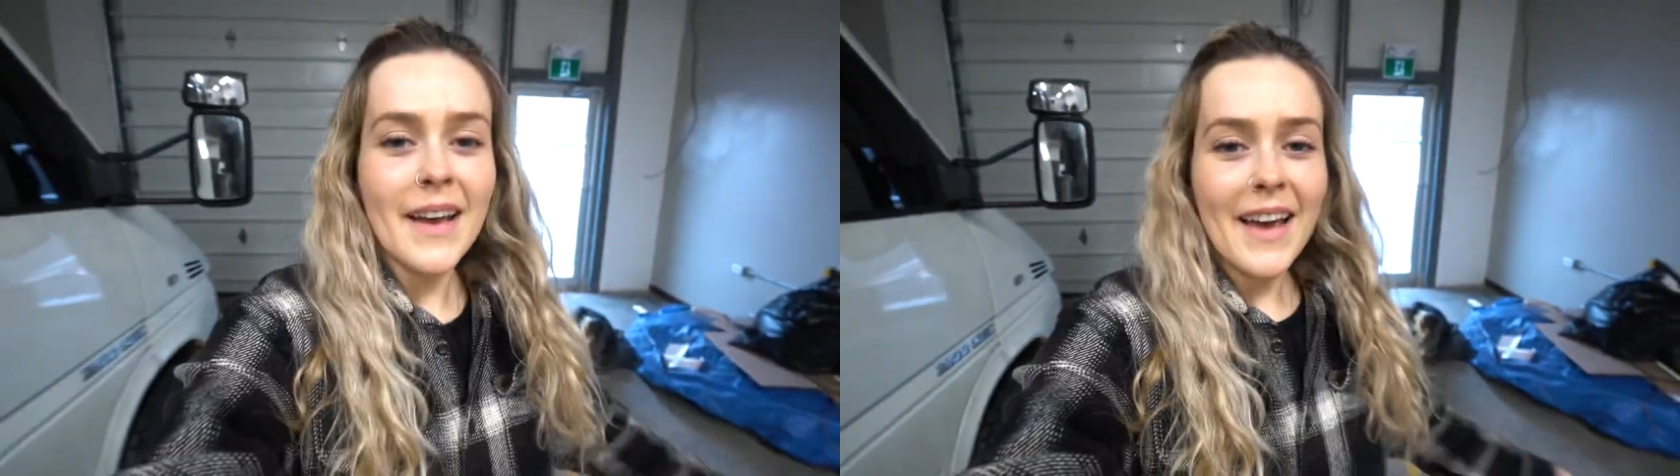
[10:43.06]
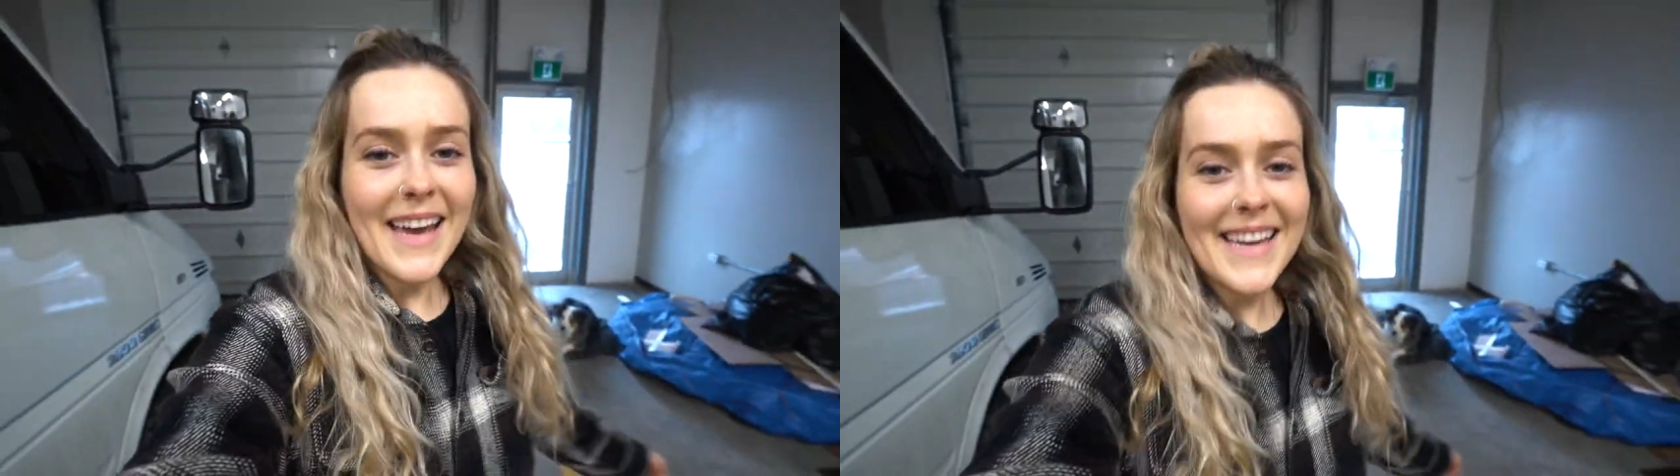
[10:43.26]

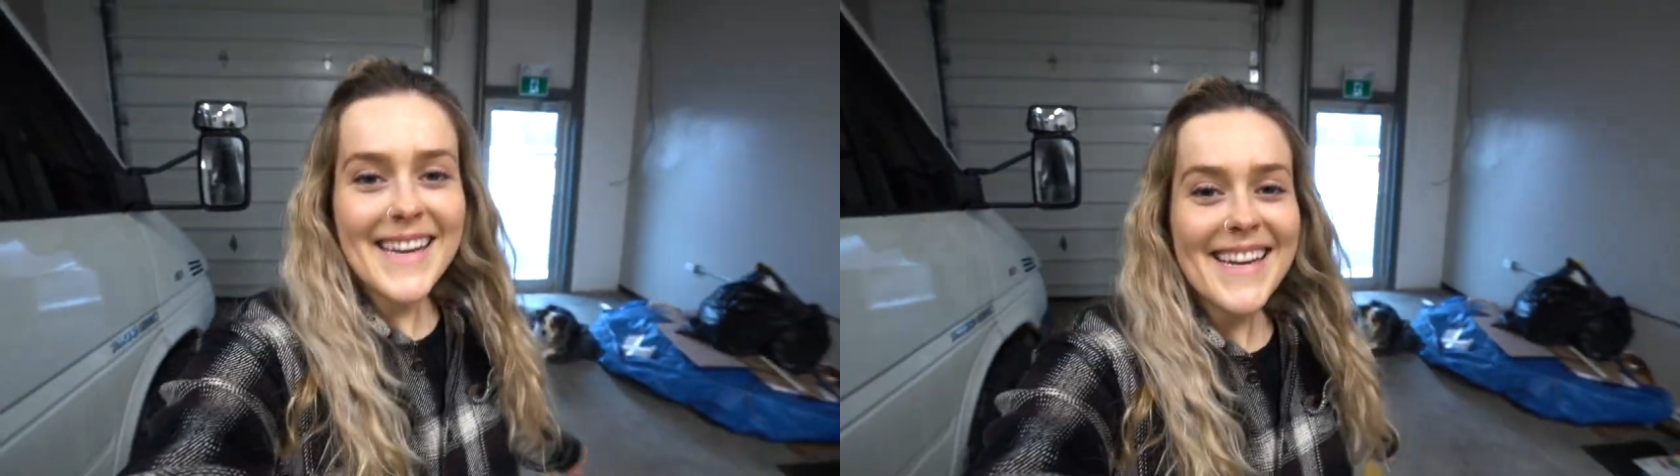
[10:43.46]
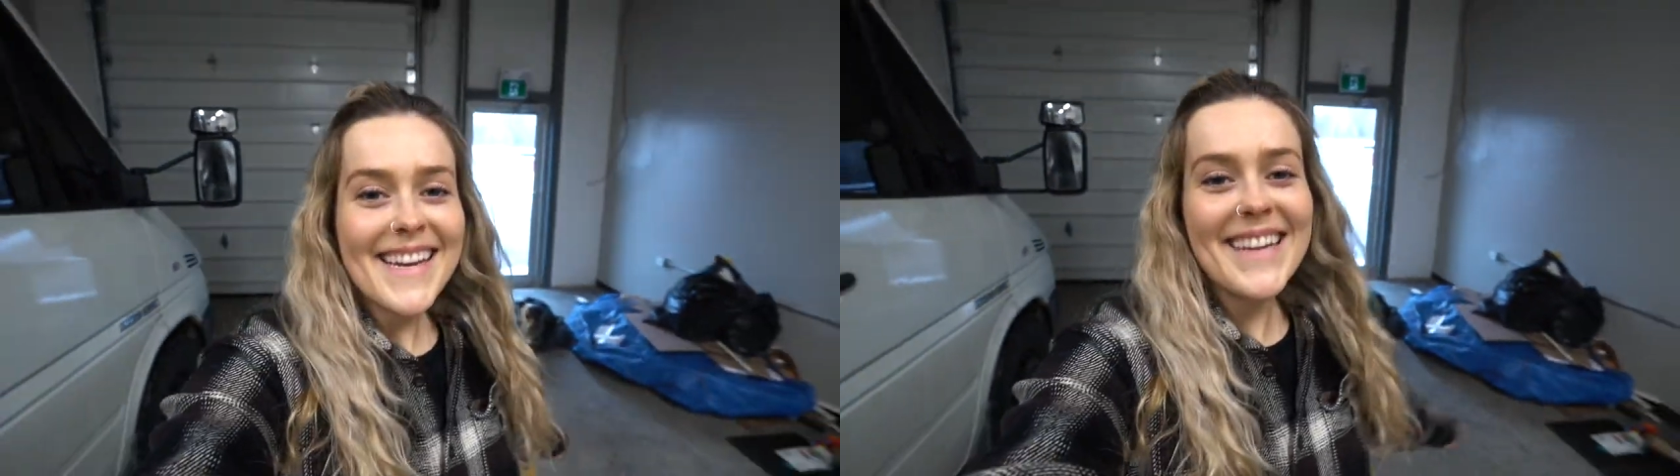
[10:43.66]

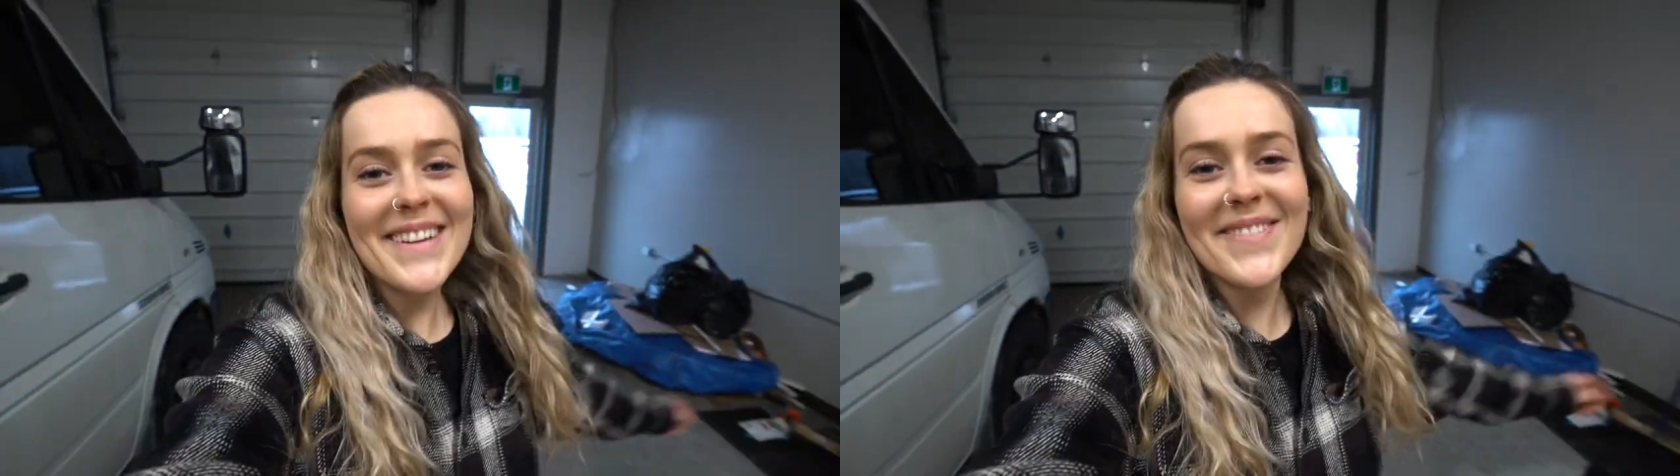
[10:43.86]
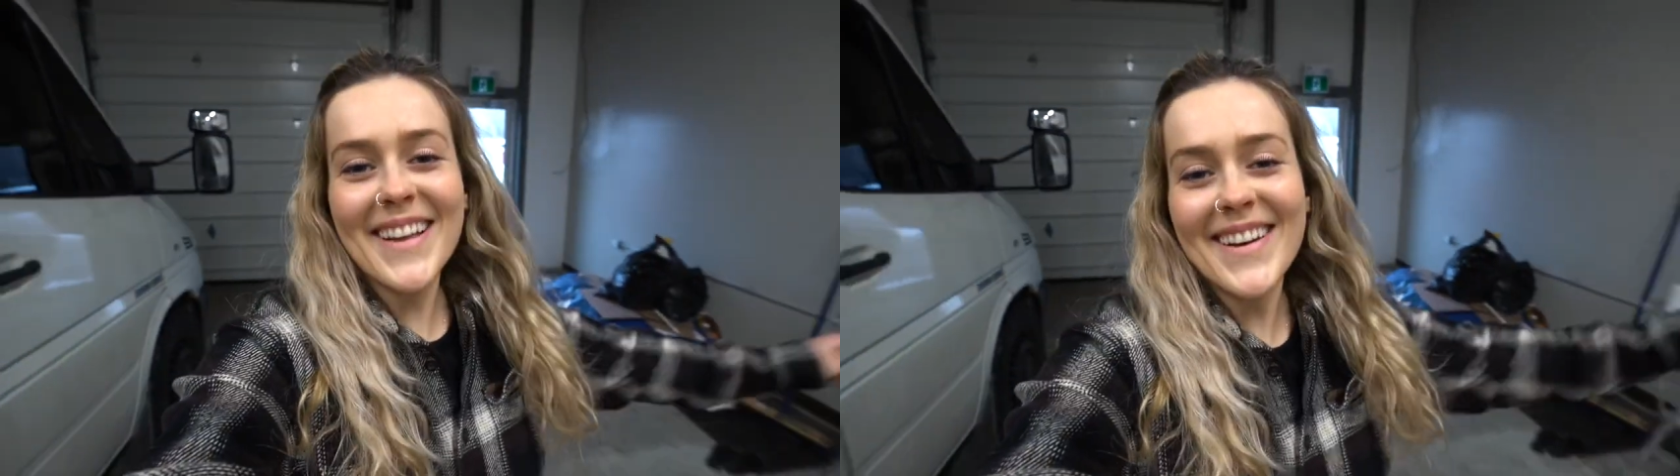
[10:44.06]
Hey
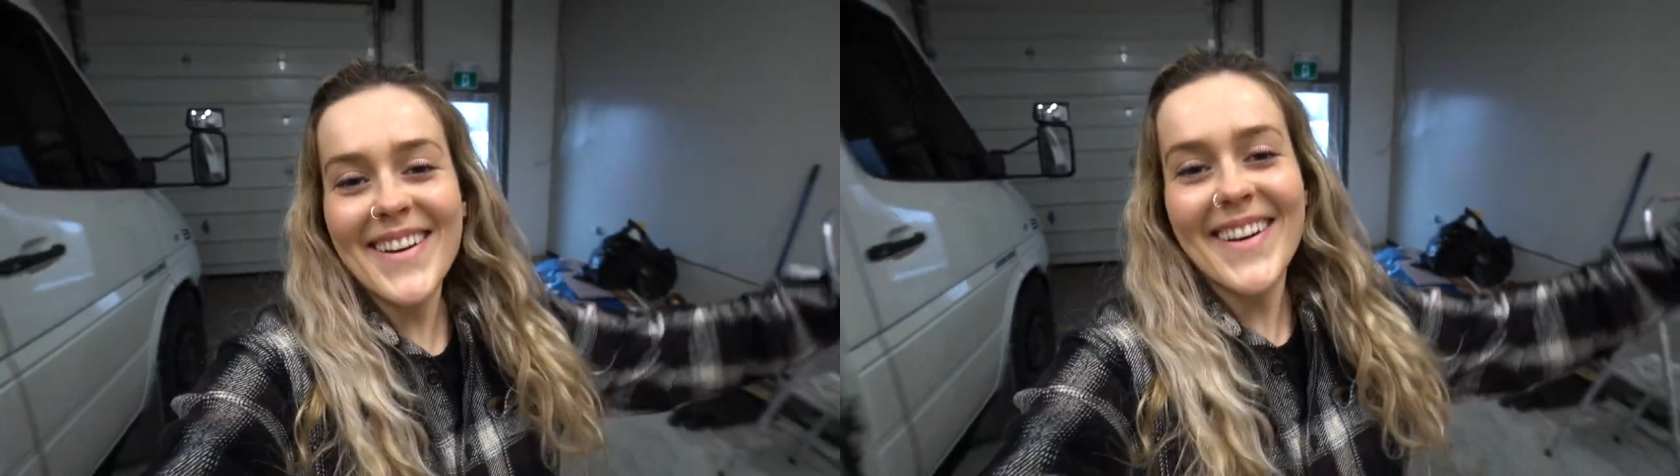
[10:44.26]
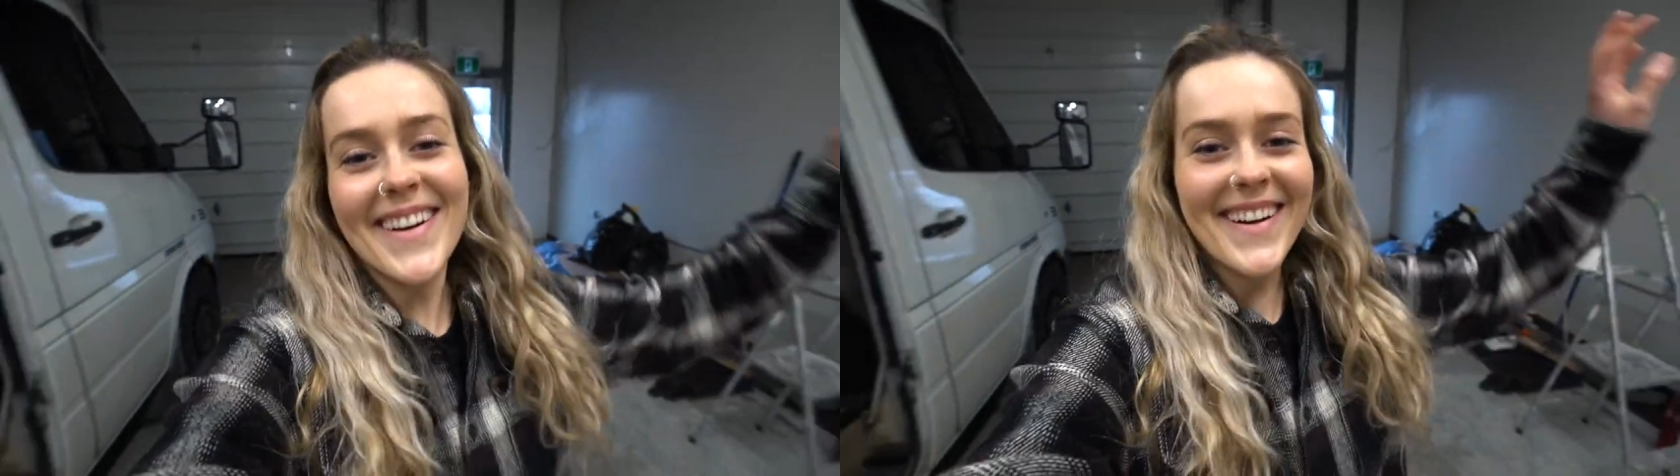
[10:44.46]

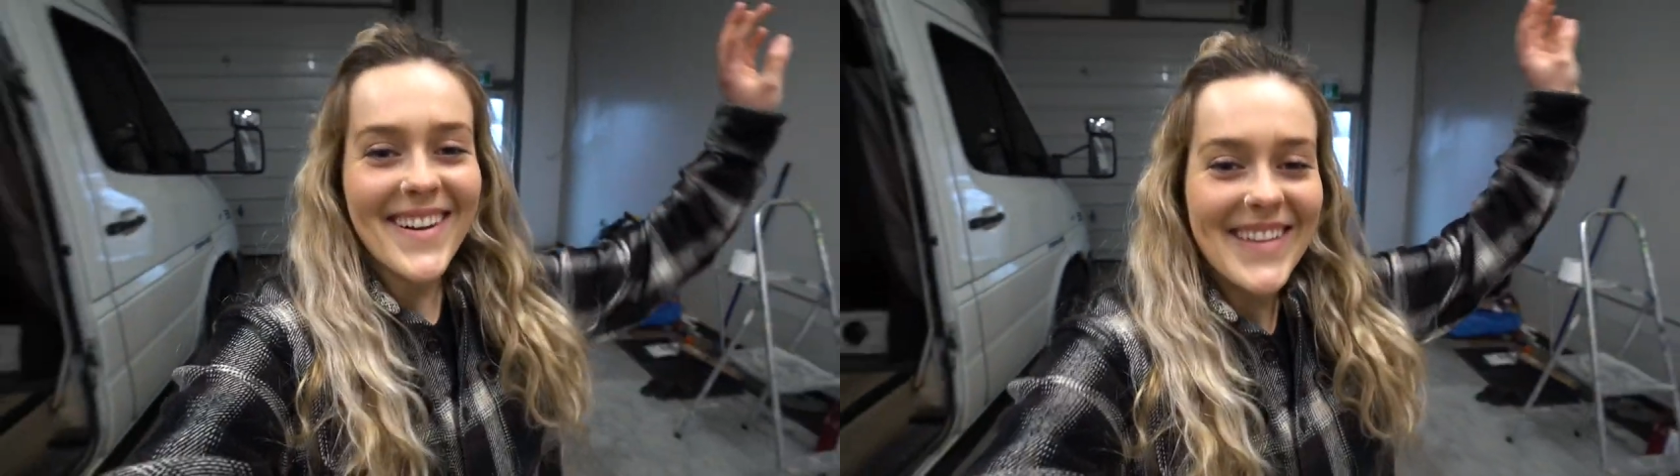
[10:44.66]
vlog,